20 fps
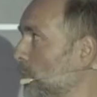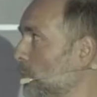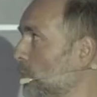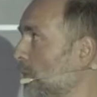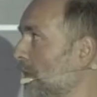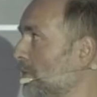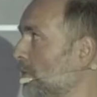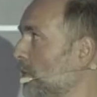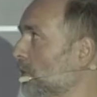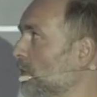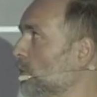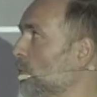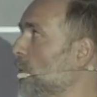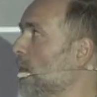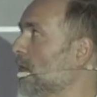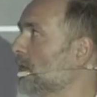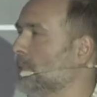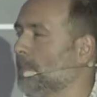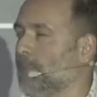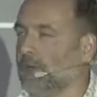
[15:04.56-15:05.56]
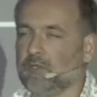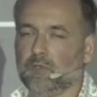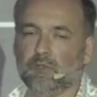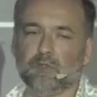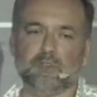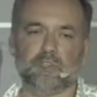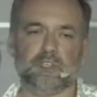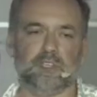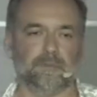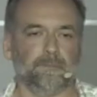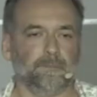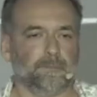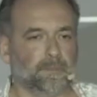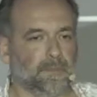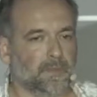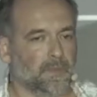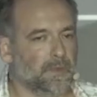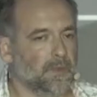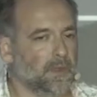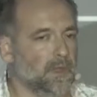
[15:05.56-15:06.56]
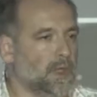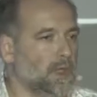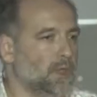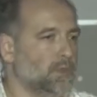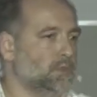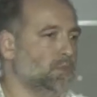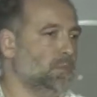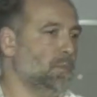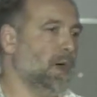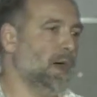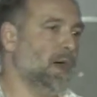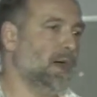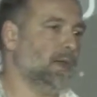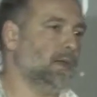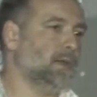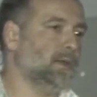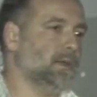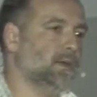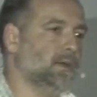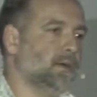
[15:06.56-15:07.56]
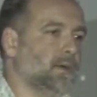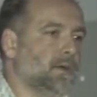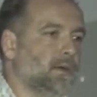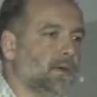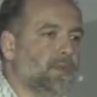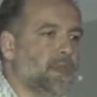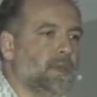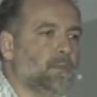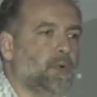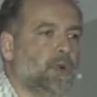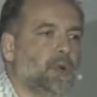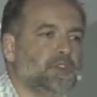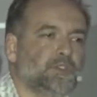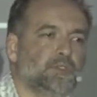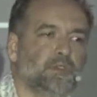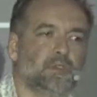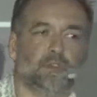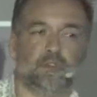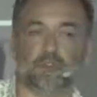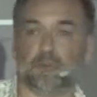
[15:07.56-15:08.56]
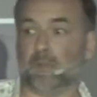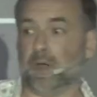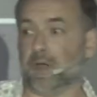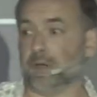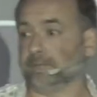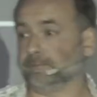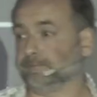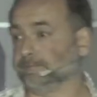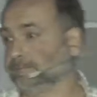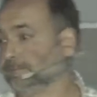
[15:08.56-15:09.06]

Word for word: you have only one opportunity to buy the impression you need to buy.